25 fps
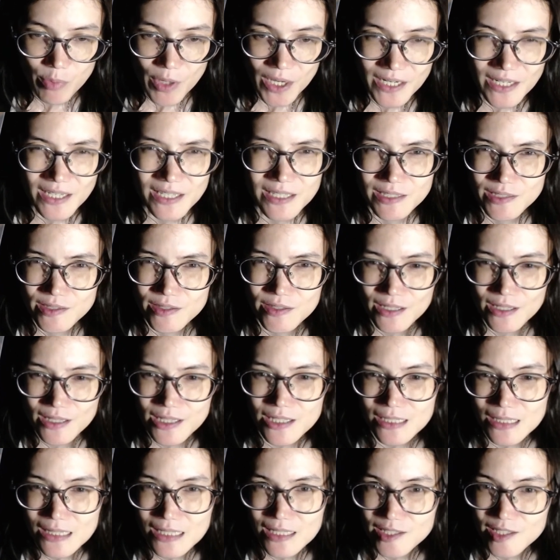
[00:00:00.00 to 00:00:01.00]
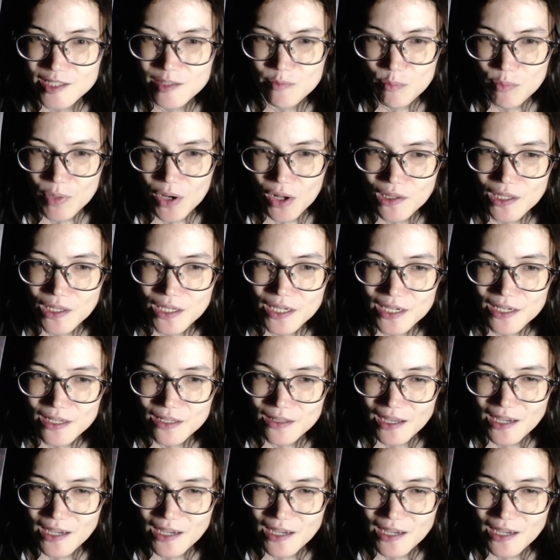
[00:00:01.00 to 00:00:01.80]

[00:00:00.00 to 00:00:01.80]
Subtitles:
but it's clearly symbolic.